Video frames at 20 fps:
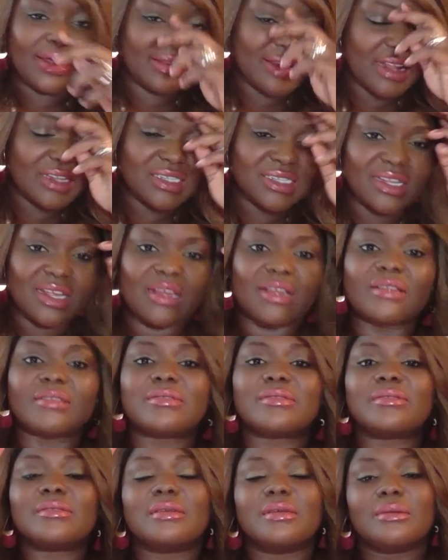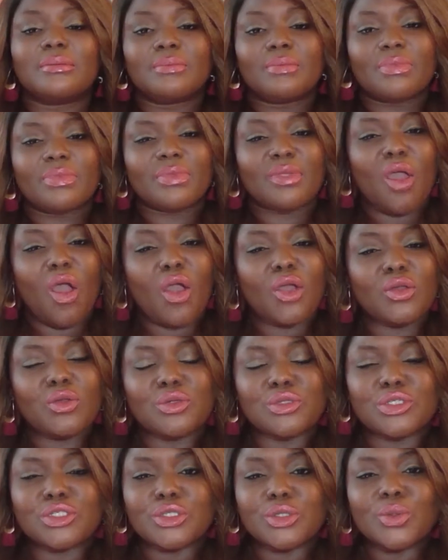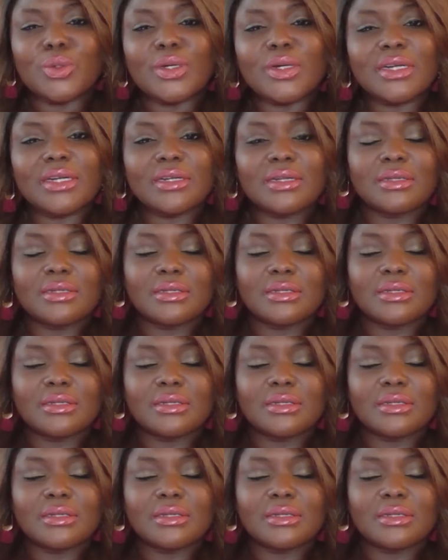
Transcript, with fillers: that says, Are you sure?